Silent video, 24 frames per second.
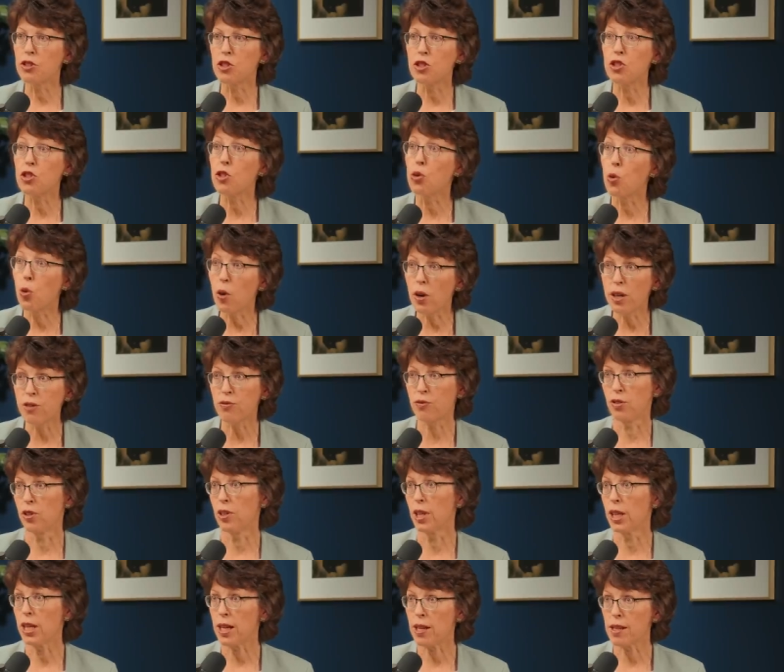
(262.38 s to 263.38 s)

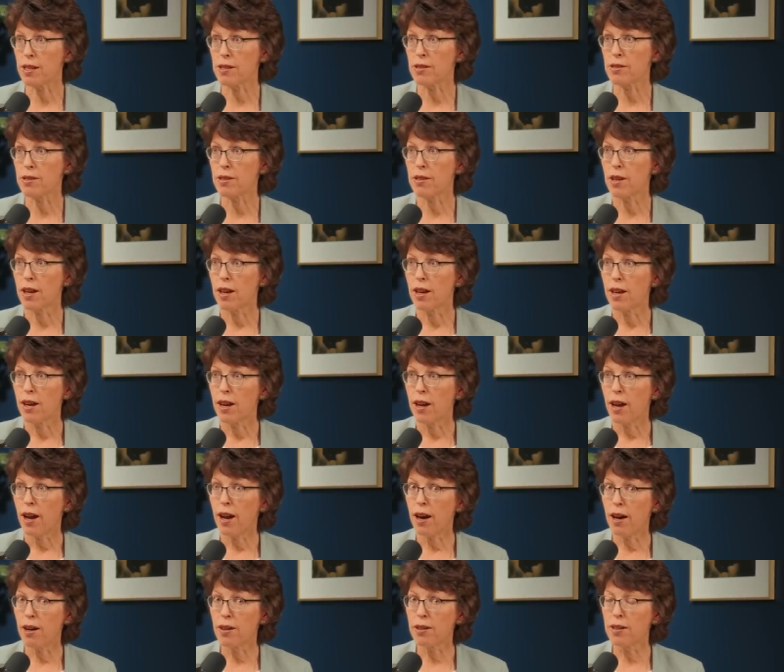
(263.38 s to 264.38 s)
joyful it is.
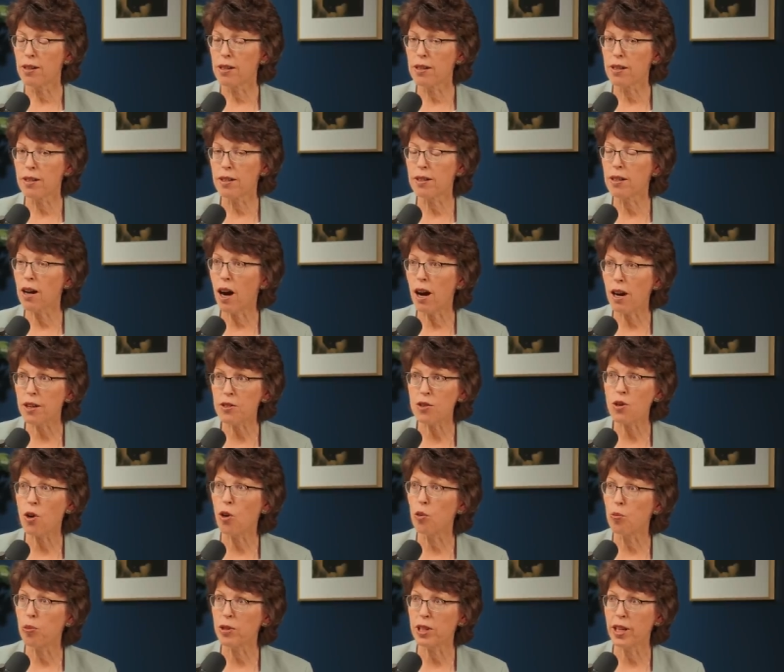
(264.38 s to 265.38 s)
How God's
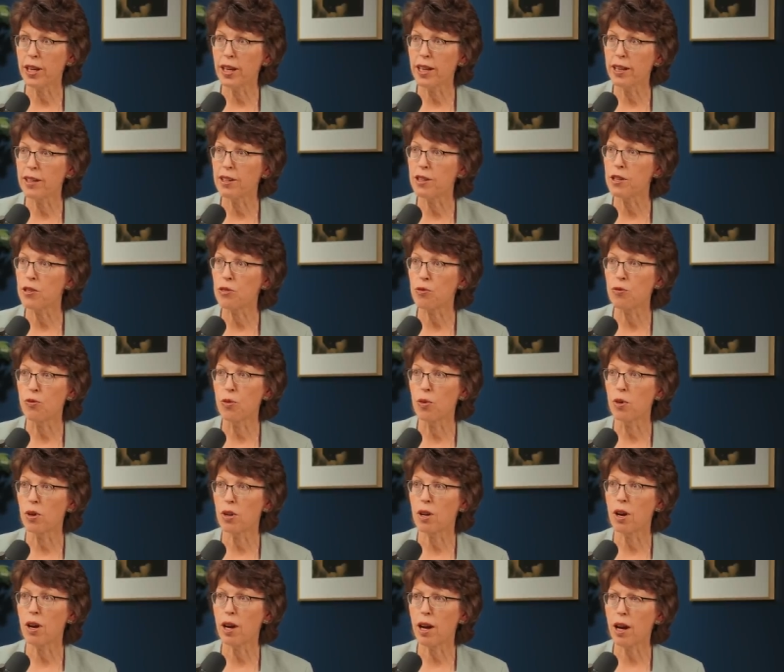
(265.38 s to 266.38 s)
whole plan is
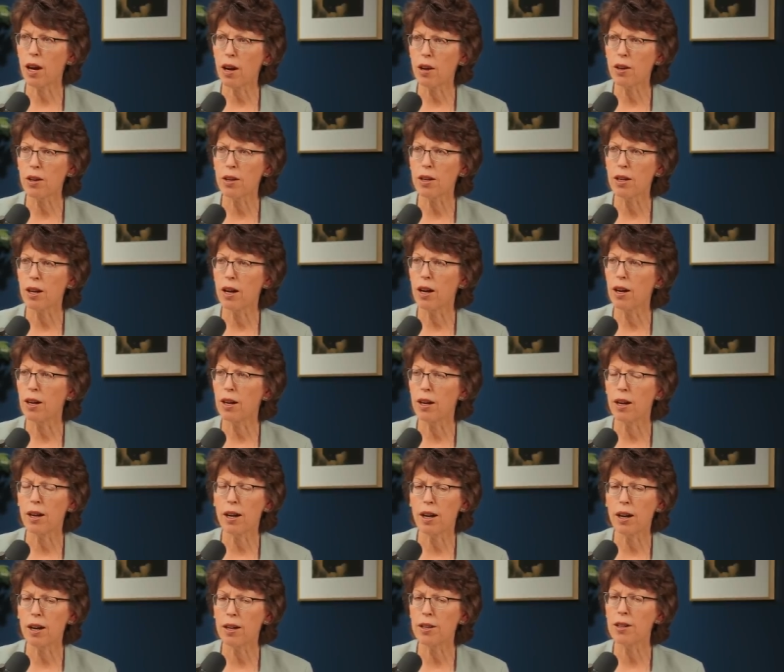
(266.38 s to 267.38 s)
for our
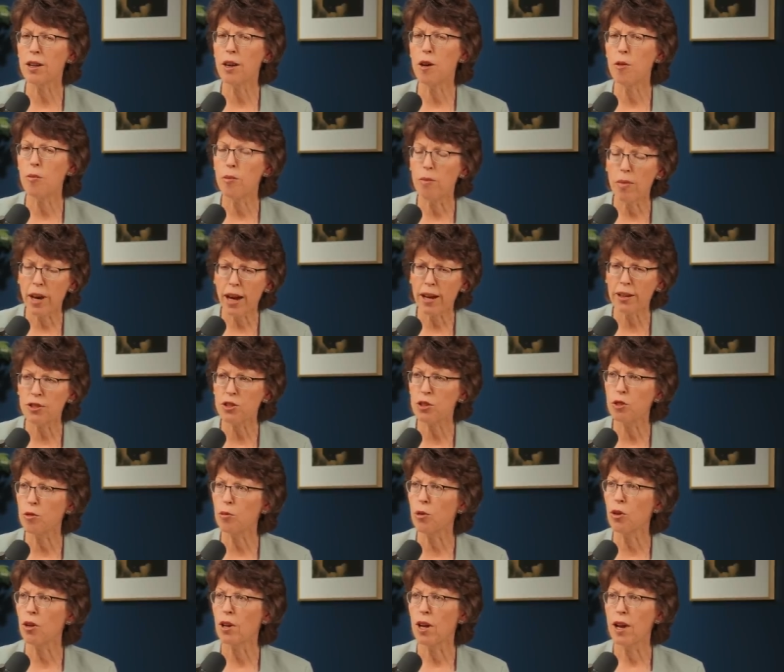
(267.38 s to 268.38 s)

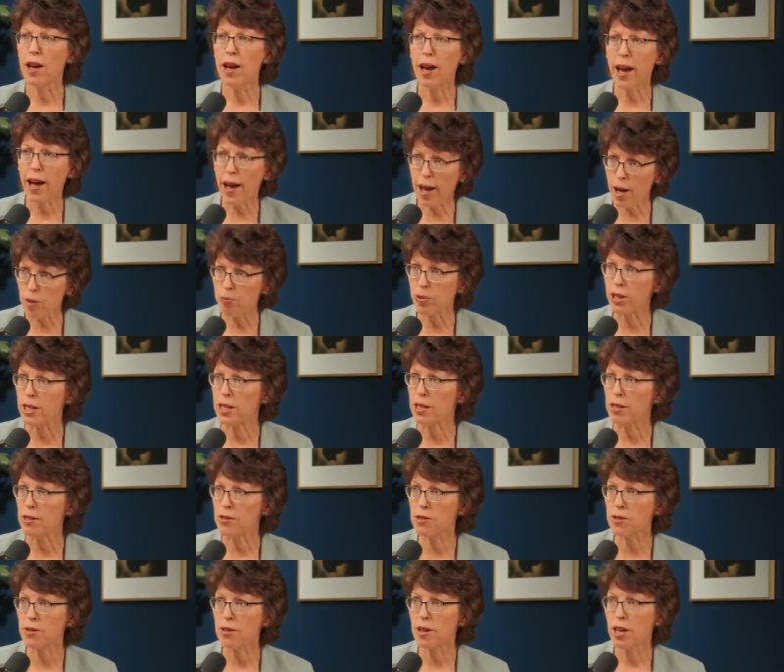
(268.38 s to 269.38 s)
unimaginable
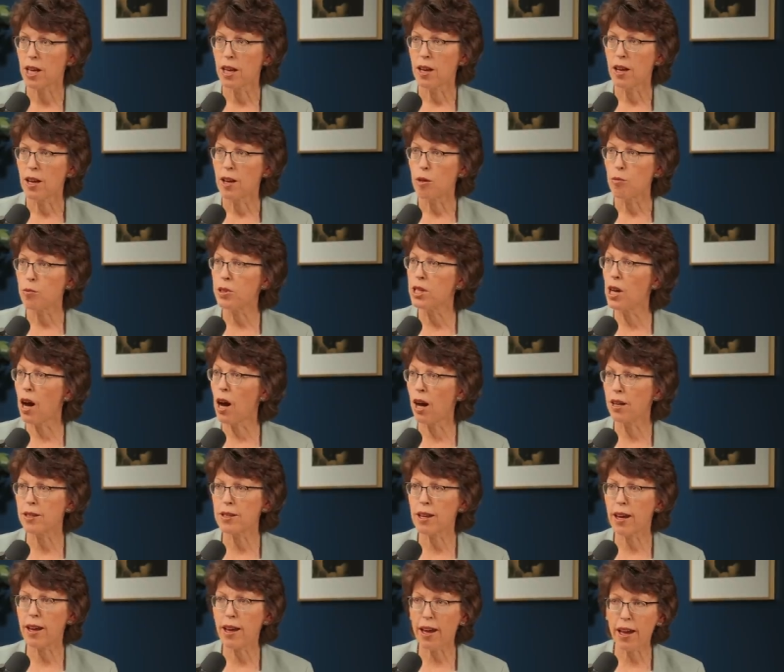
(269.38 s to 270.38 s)
happiness mm-hmm.
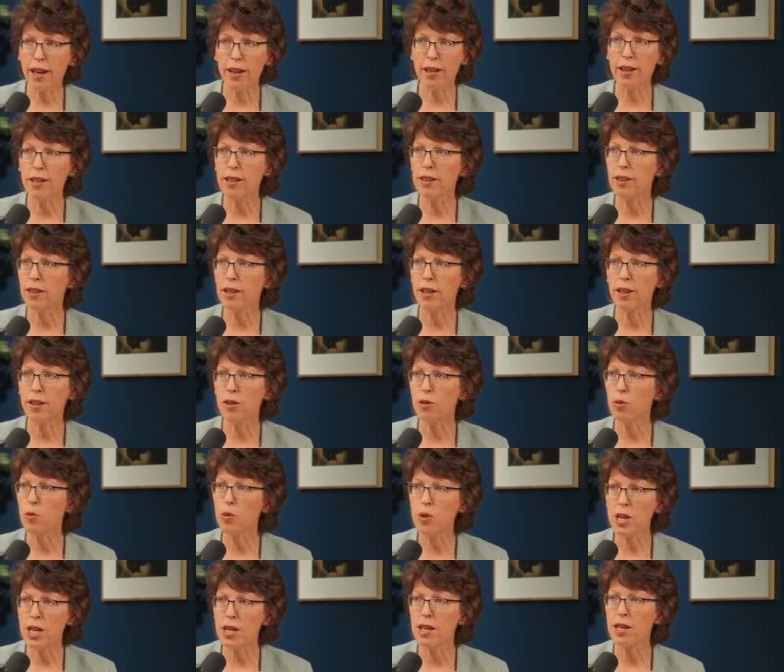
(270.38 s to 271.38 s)
beyond anything
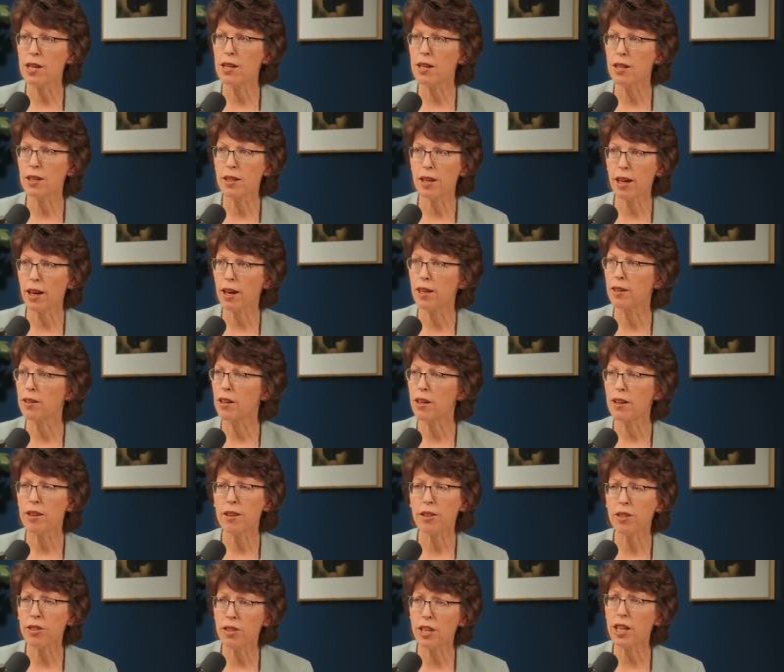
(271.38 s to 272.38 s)
we can
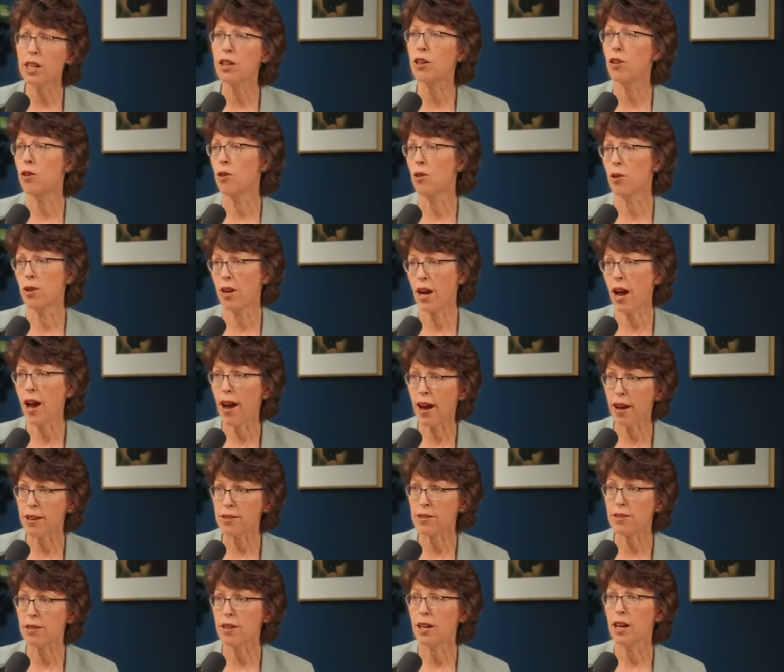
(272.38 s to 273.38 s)
think or
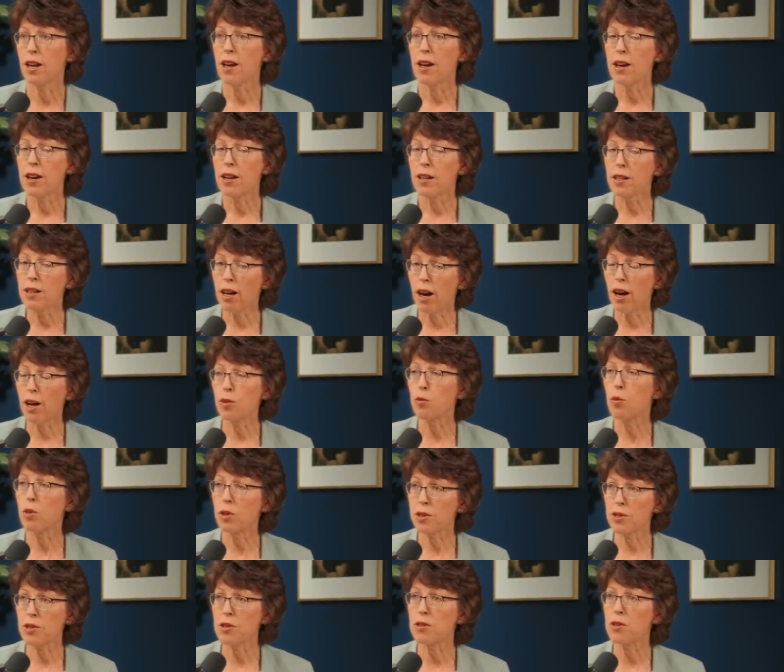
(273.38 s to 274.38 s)
ask. God
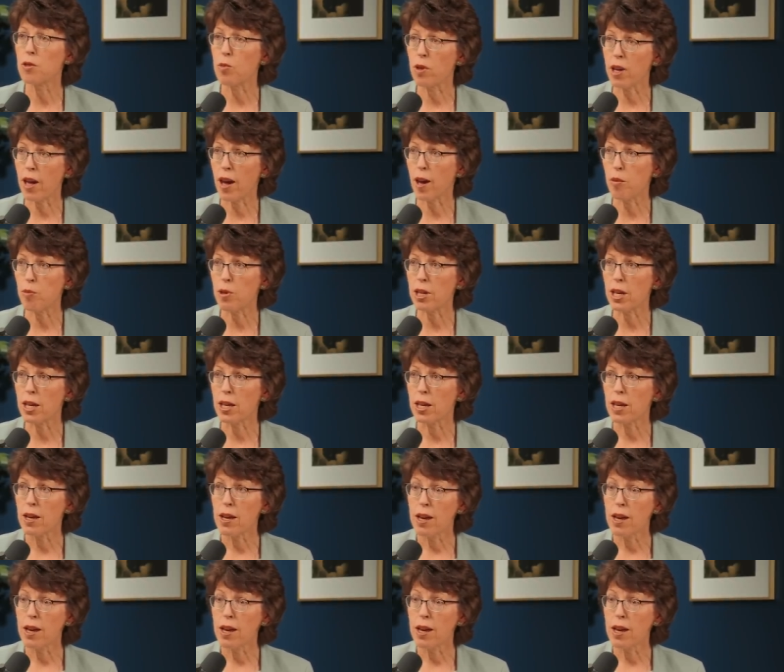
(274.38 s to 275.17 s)
wants us to be happy.